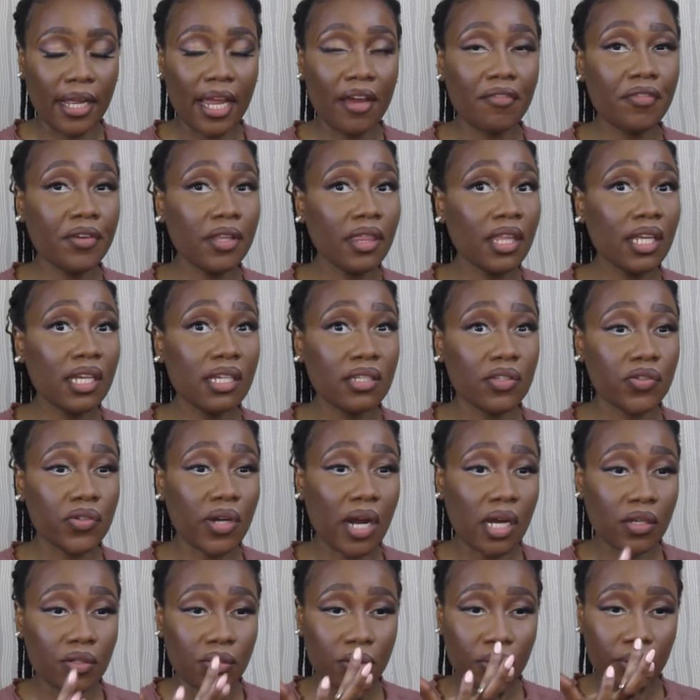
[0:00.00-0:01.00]
Everything is
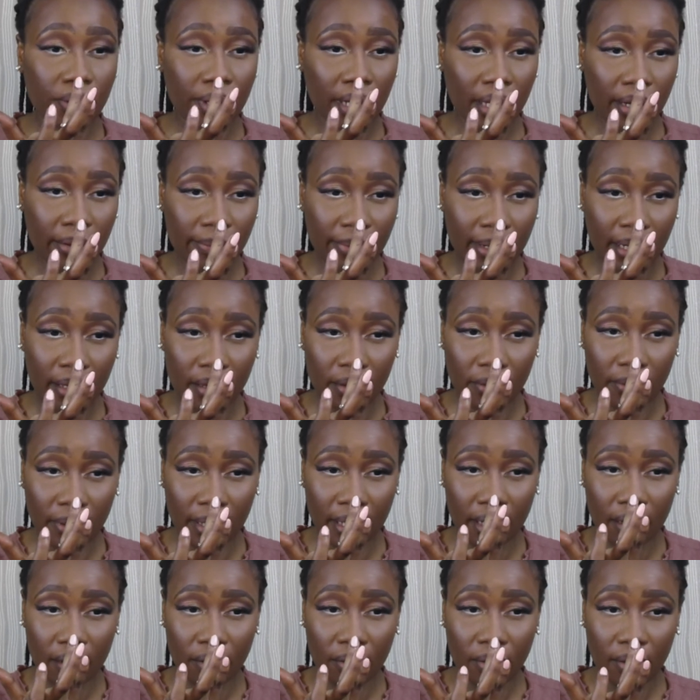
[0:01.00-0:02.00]
drugstore here, by the
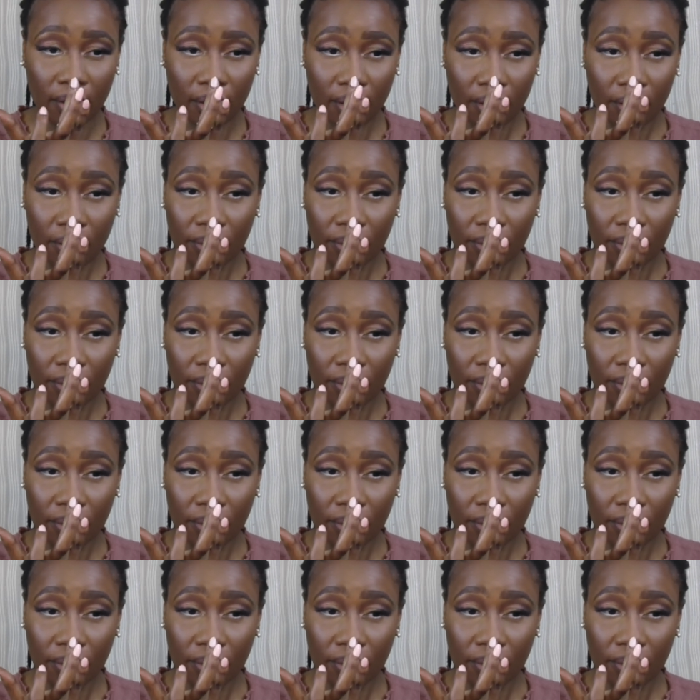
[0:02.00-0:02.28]
way.